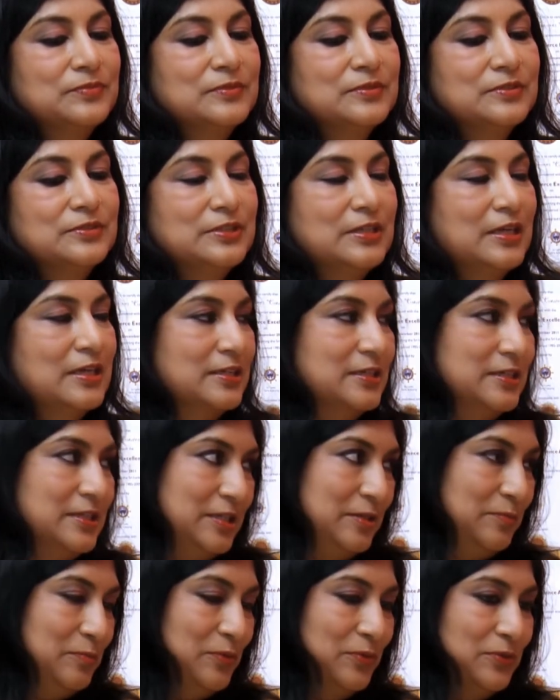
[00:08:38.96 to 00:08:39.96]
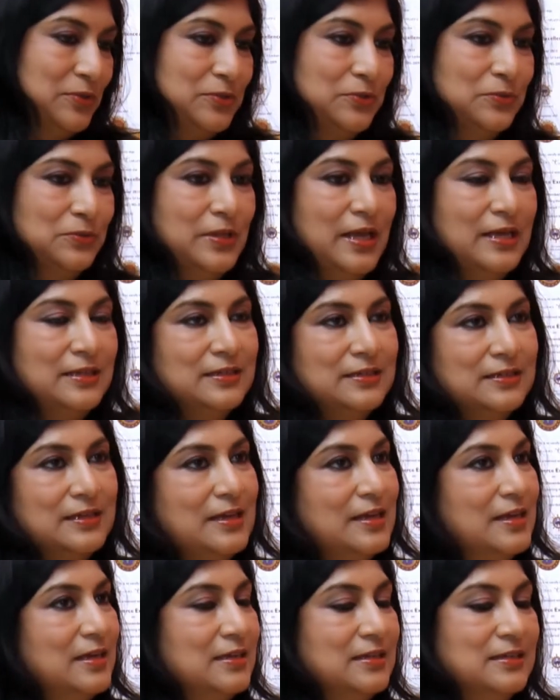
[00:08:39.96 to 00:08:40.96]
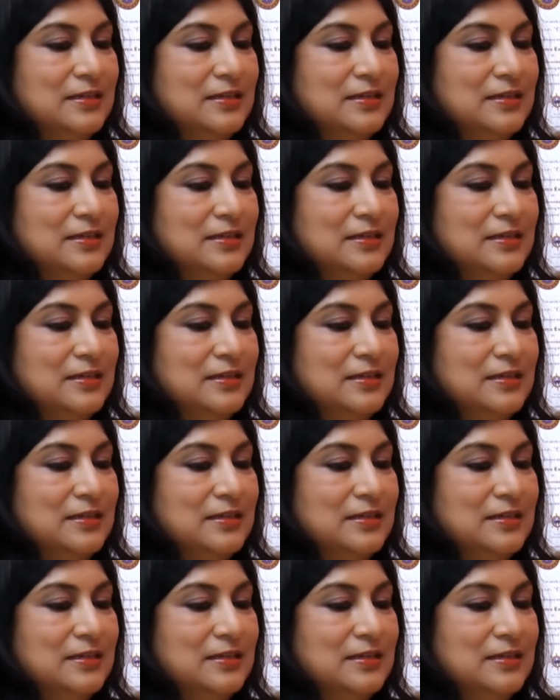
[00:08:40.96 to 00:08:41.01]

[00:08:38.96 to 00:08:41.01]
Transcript: Sri Lanka T-board. So that again